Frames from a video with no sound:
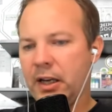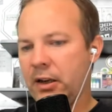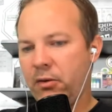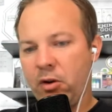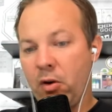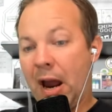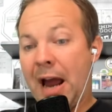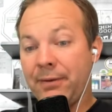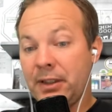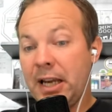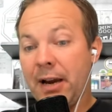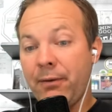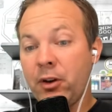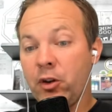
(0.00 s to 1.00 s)
you have
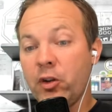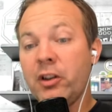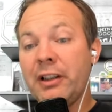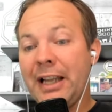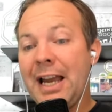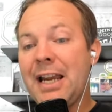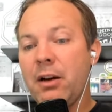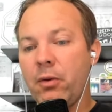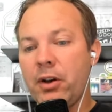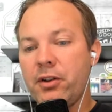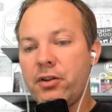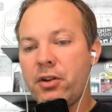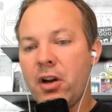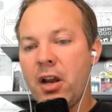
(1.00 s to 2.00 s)
to have a good
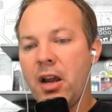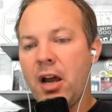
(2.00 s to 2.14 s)
language.